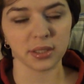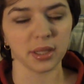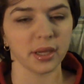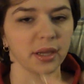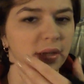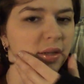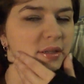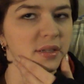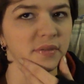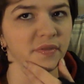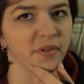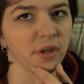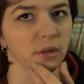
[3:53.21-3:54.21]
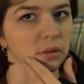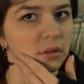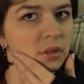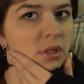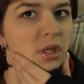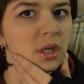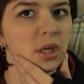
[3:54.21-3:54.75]
Like it doesn't
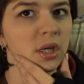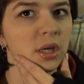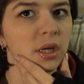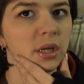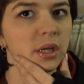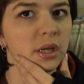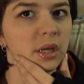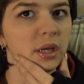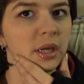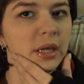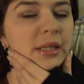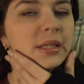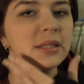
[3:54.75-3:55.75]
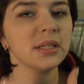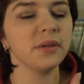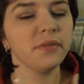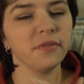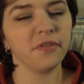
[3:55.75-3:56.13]
even